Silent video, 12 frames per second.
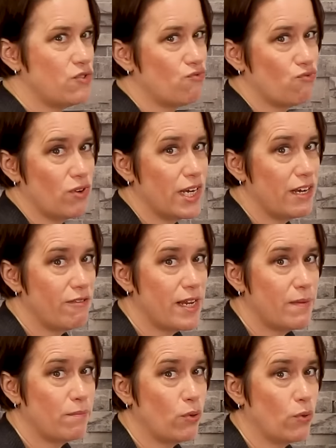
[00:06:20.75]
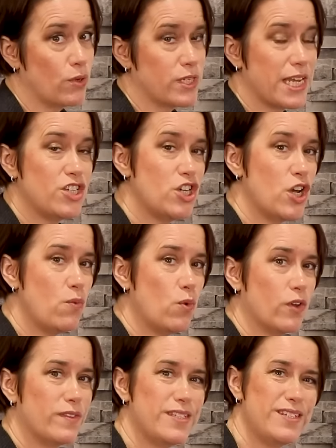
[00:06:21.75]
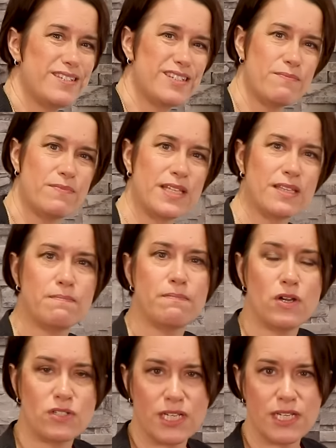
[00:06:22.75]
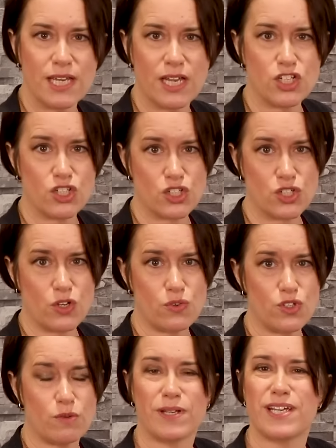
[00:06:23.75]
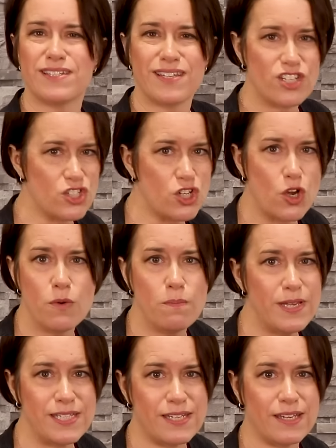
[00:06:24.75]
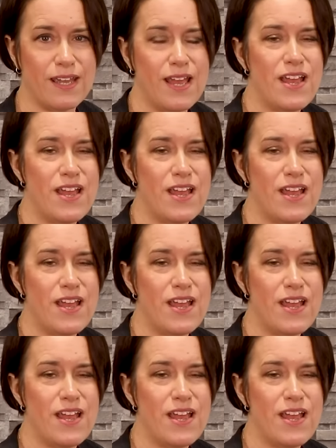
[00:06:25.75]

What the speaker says: is really, really important. And you know what? This is something that most letting agents don't do because they're so busy.